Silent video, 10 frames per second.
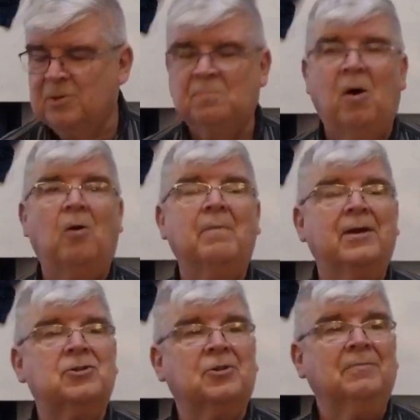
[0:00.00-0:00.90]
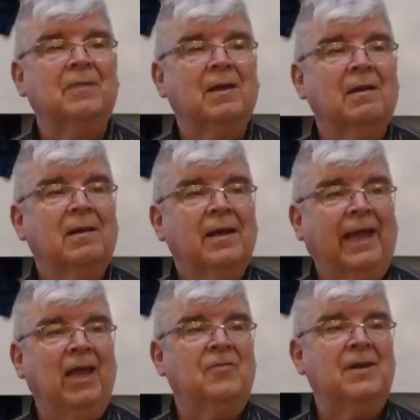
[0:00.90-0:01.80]
small measure
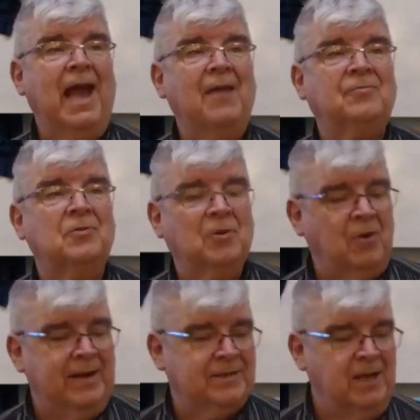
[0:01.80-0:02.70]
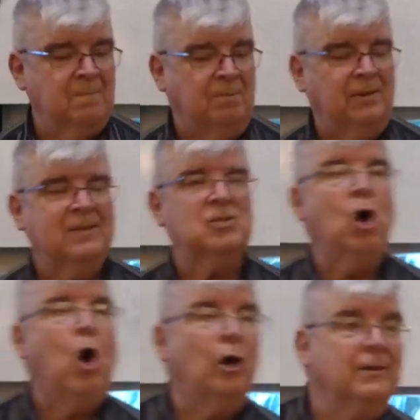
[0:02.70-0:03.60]
even after the great temple is
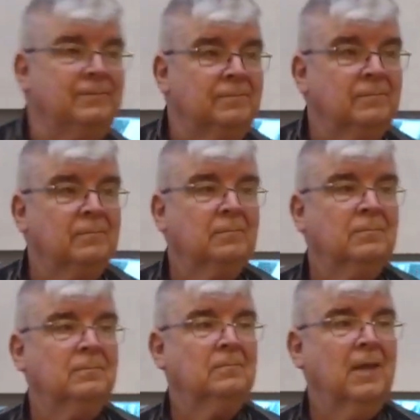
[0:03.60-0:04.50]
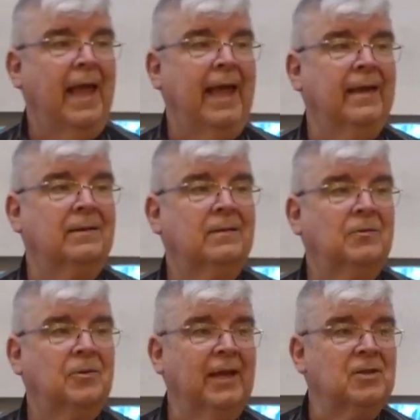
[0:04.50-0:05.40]
gone and
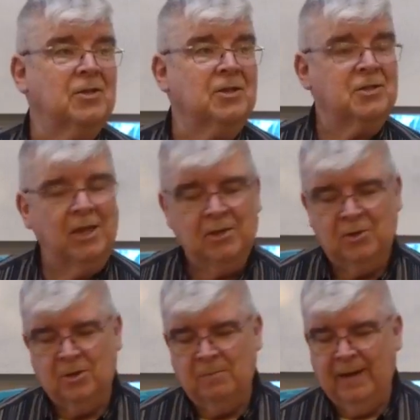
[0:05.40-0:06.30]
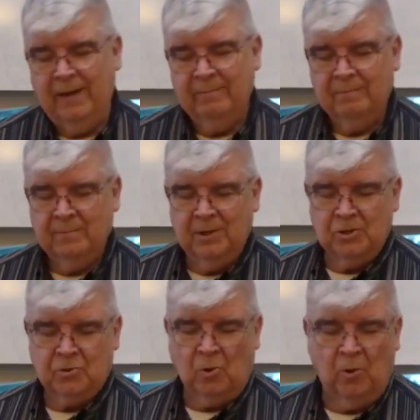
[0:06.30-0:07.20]
things continue to be
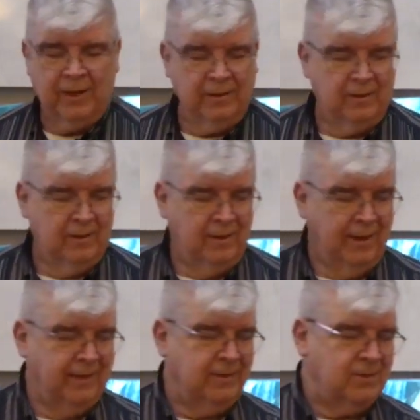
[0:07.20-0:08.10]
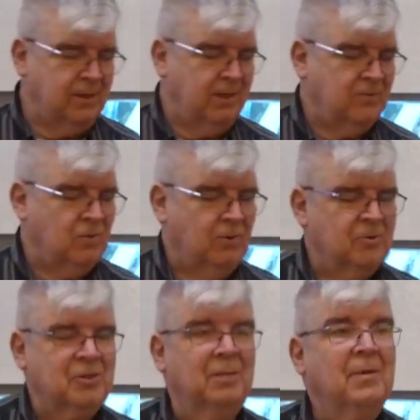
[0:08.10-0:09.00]
destroyed in the city of
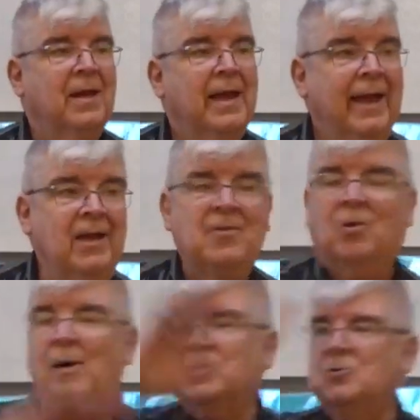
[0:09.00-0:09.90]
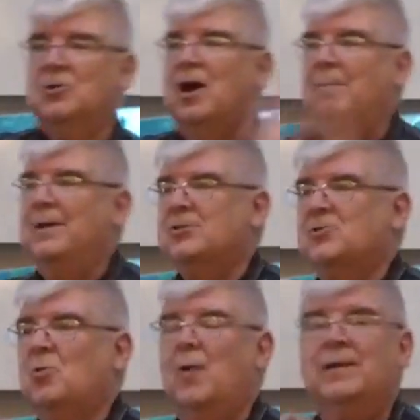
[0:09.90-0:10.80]
Jerusalem. Any other questions or comments
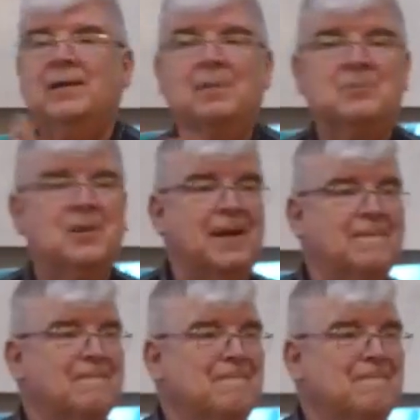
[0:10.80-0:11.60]
as we wind it up tonight?